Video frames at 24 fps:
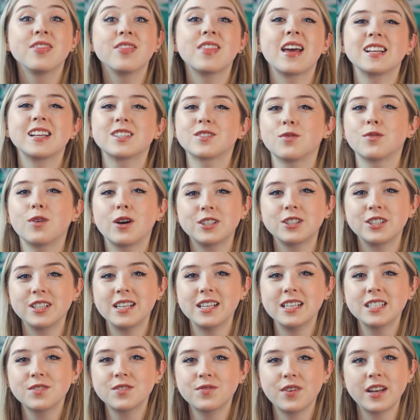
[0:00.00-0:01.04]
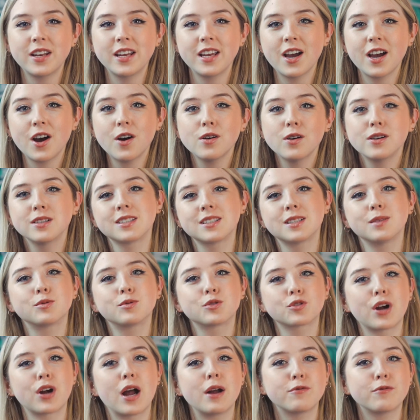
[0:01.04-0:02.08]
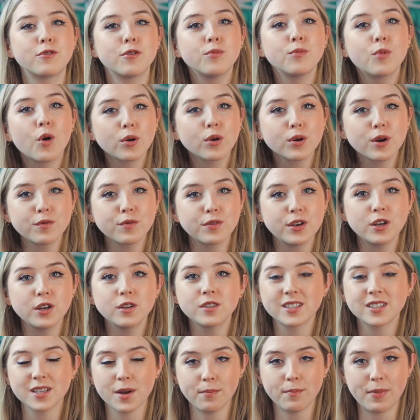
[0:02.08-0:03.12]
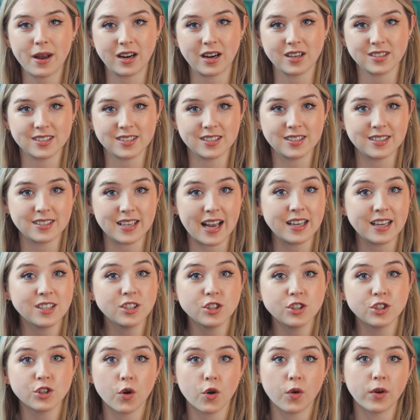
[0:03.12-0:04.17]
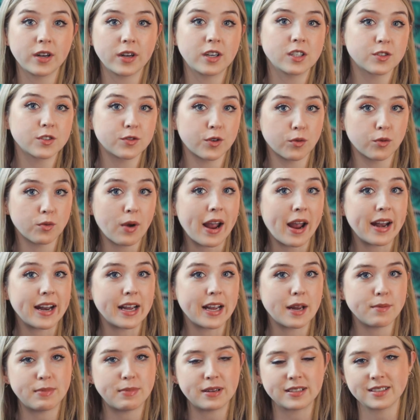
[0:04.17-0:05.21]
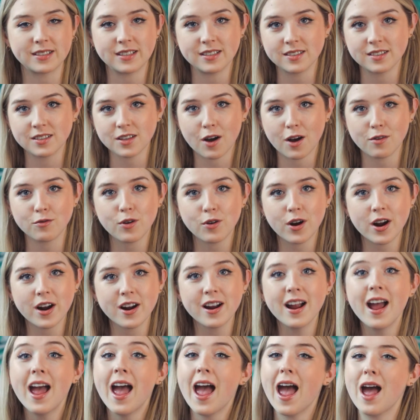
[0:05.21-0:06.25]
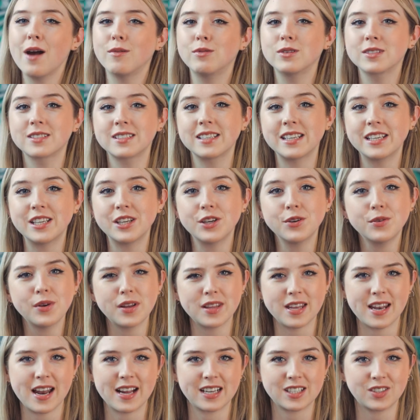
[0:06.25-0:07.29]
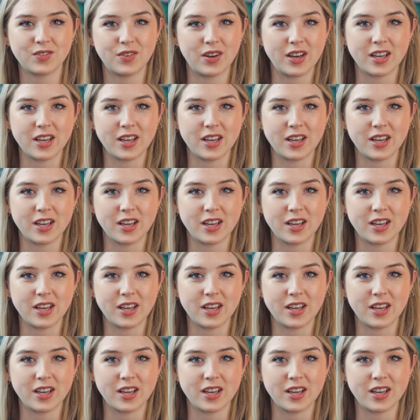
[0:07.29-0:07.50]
Thanks for watching this video. Subscribe for more reviews, comparisons, and tutorials for writing and business software, and we'll see you in the next